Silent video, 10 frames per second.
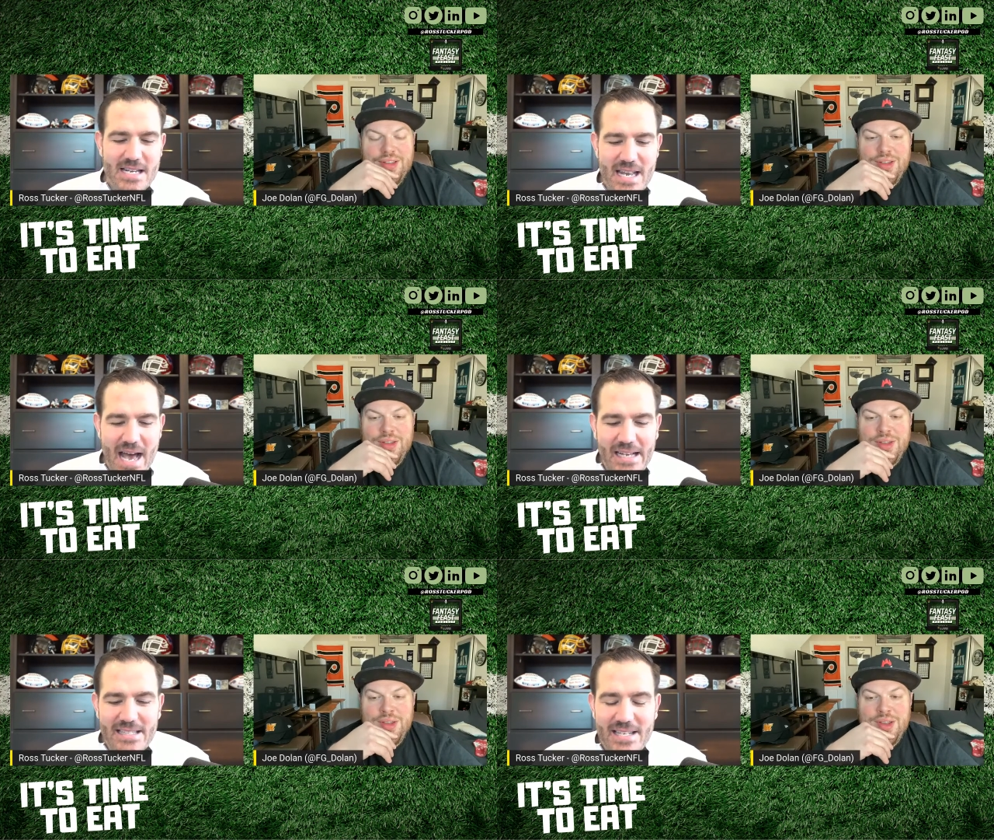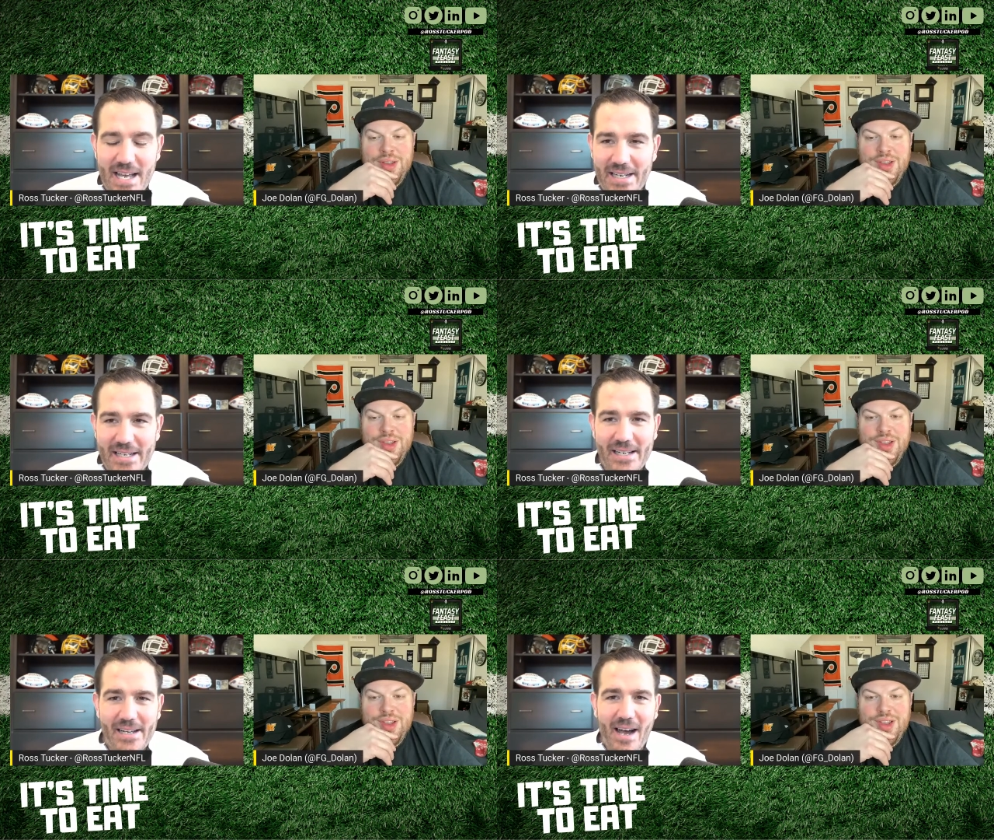Speaker 1: Next
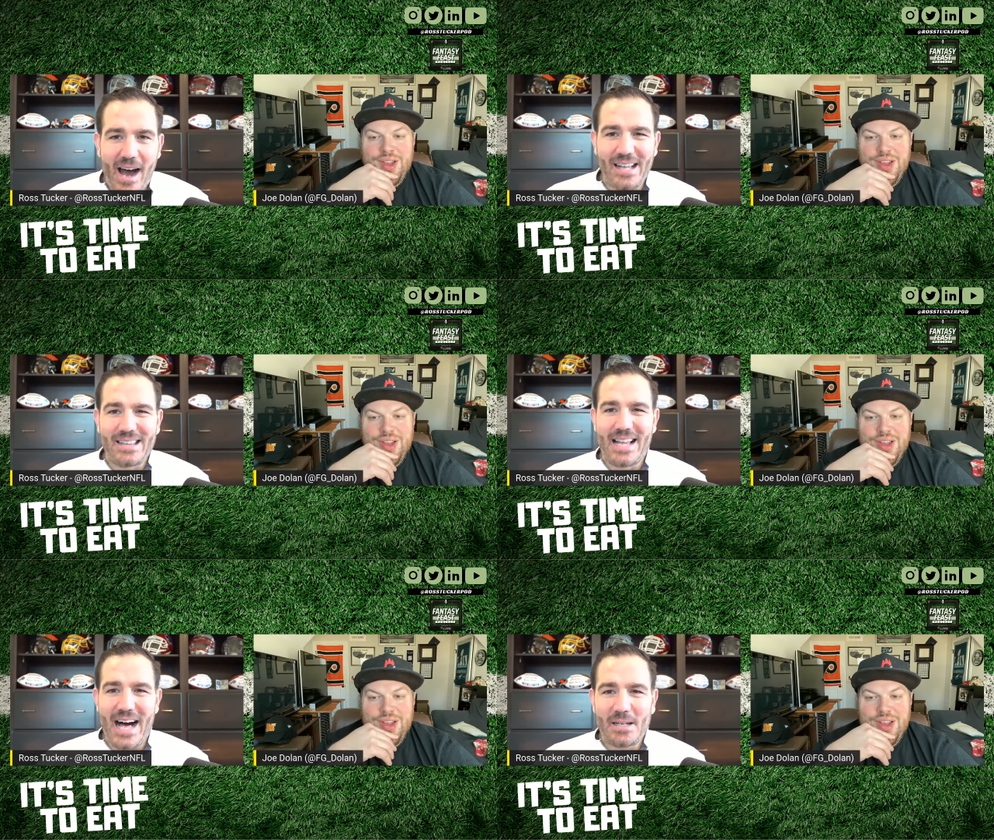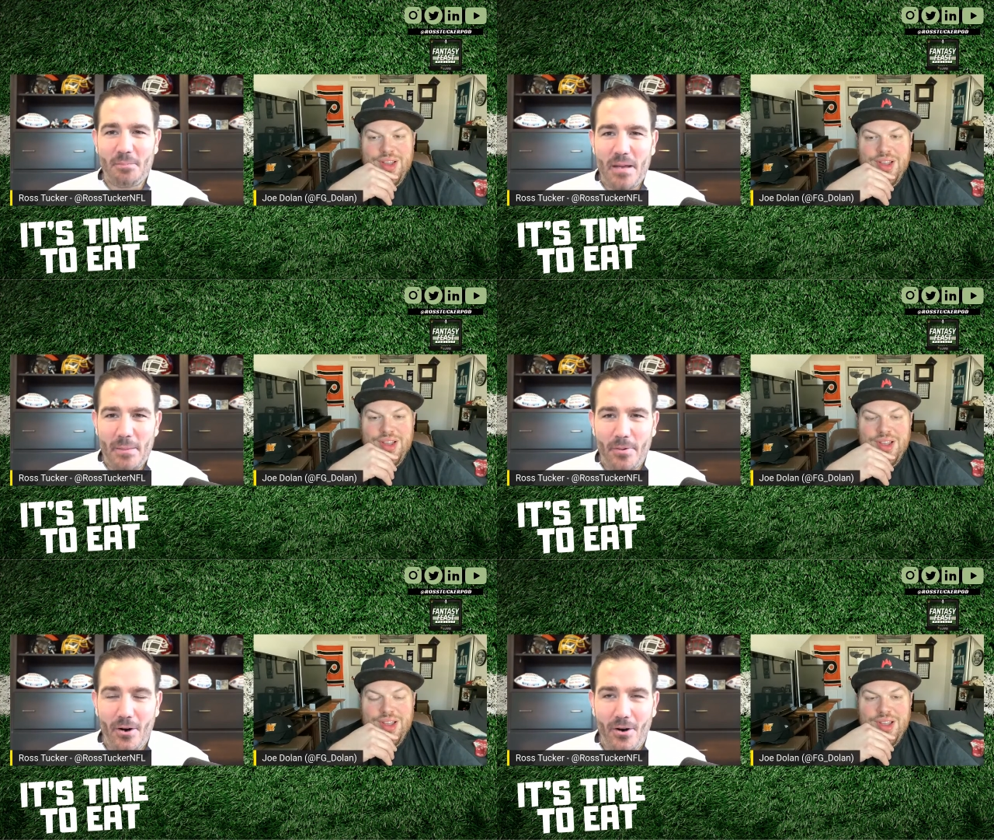hint. A lot of
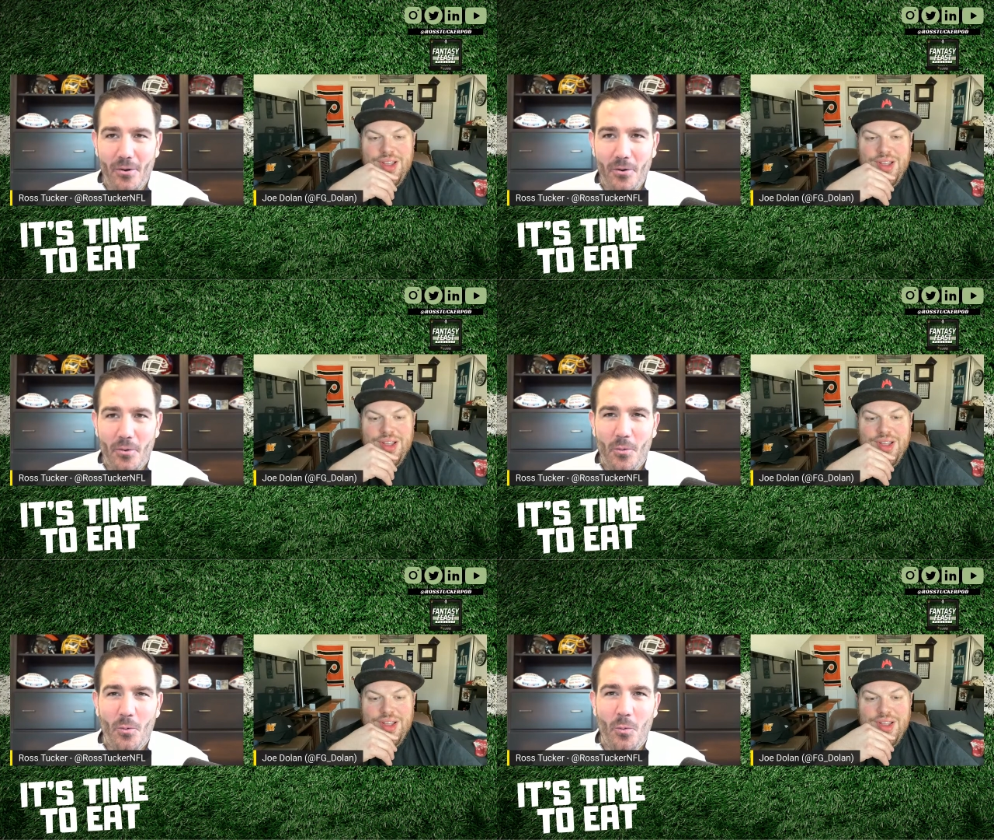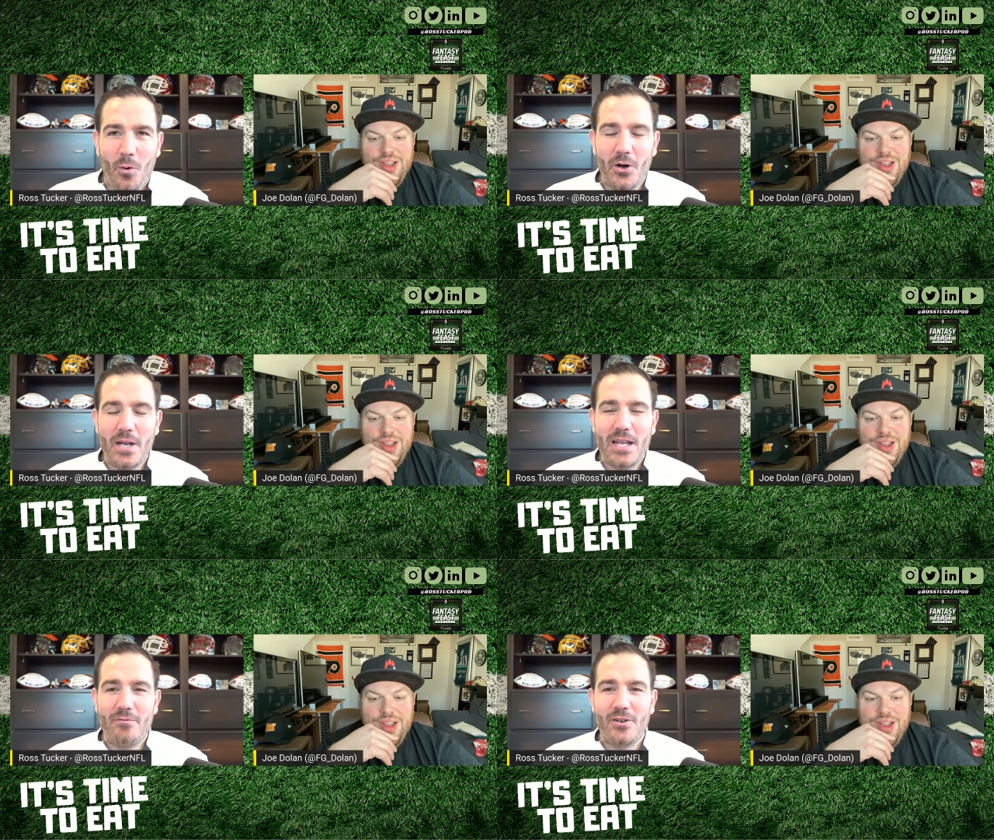people
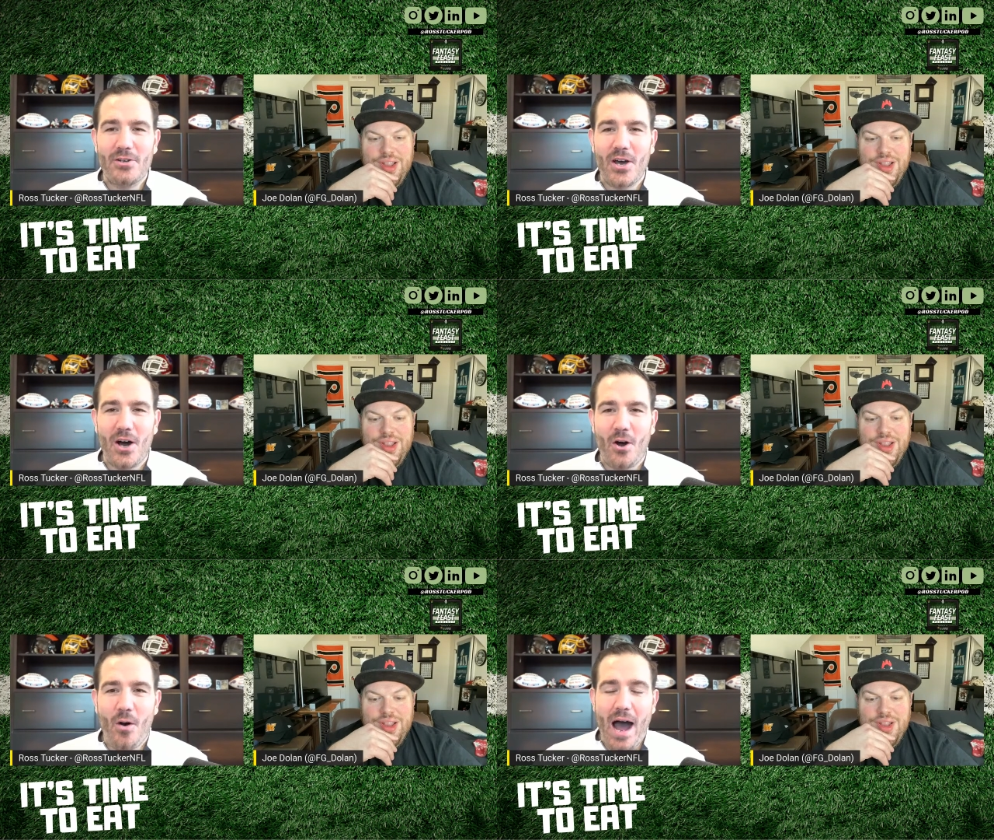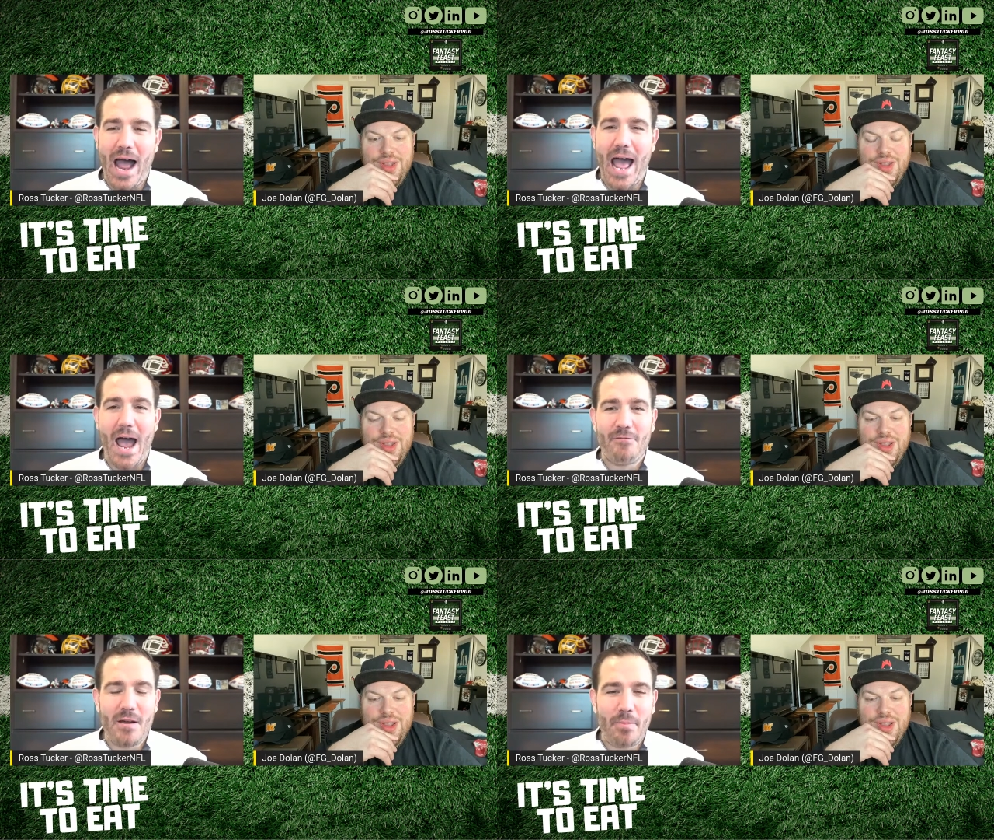won't even know.
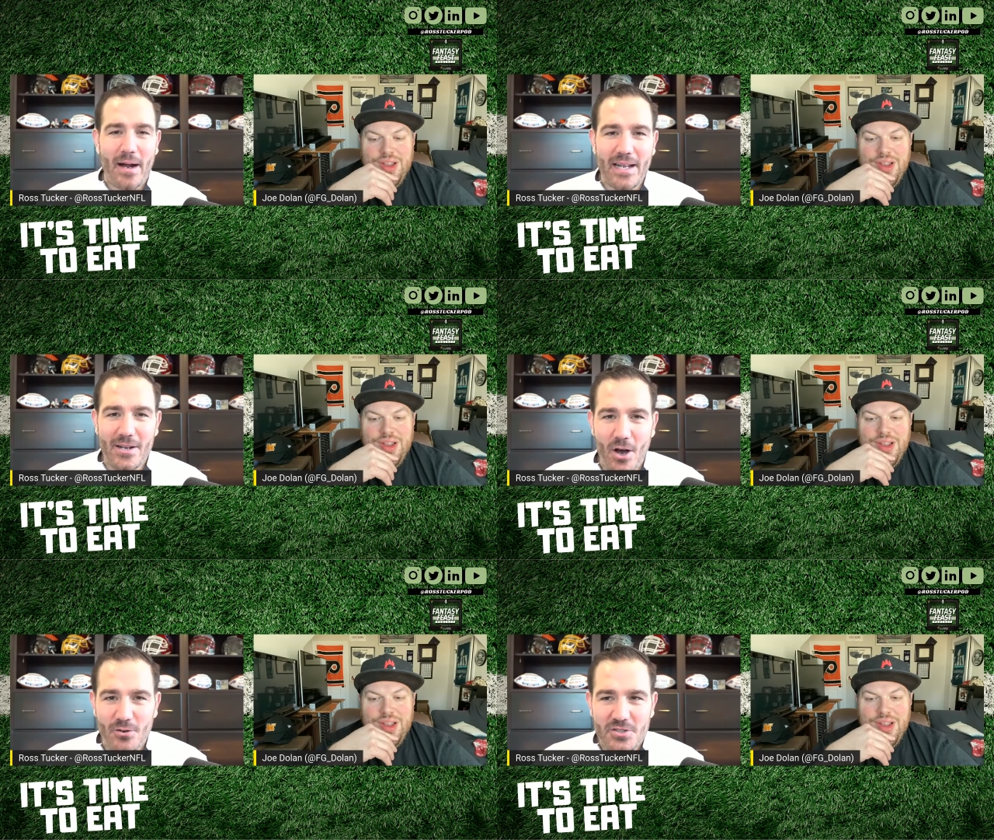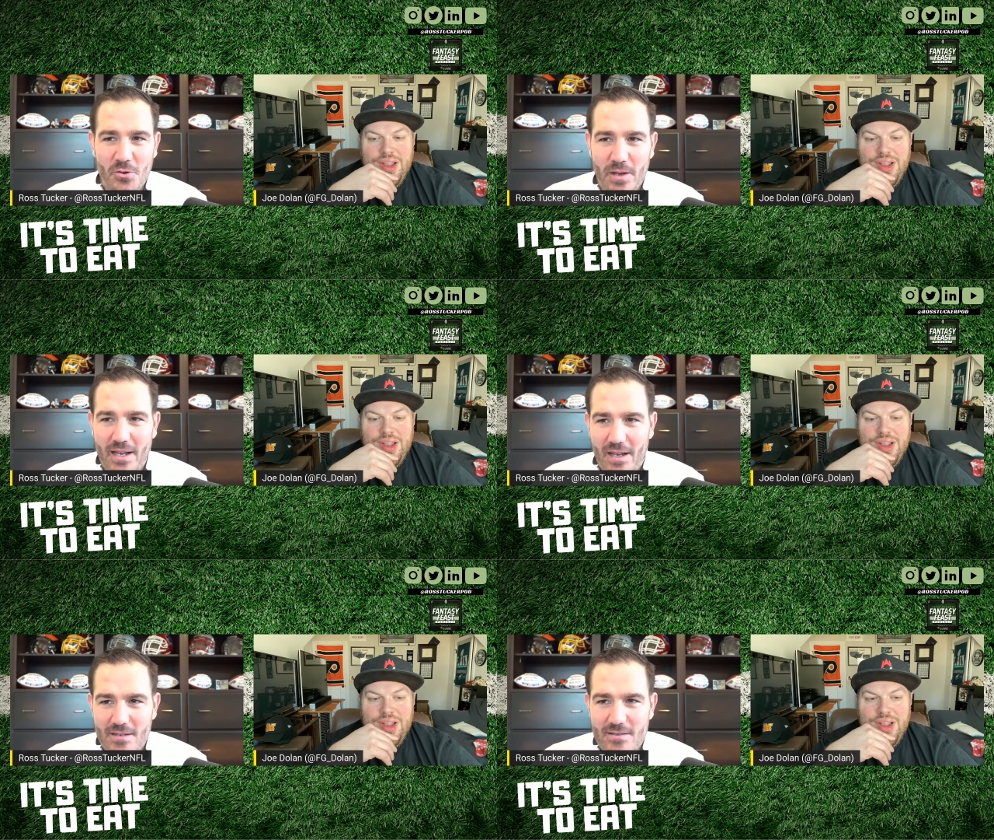Everybody knows who he
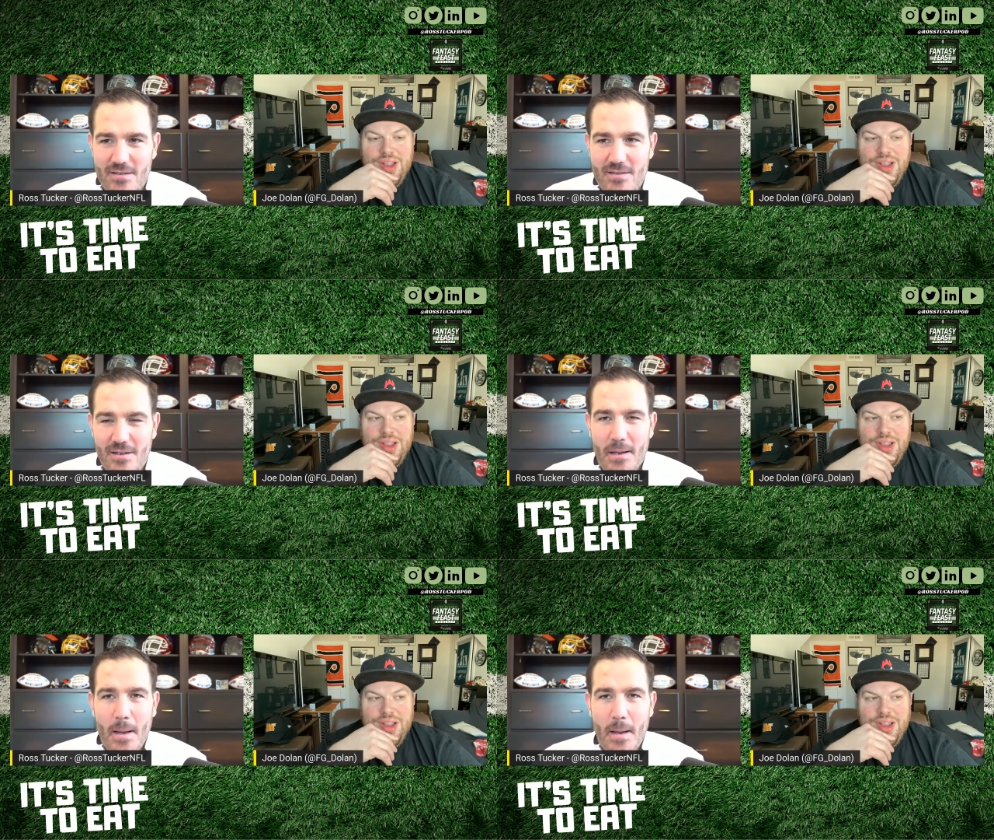is.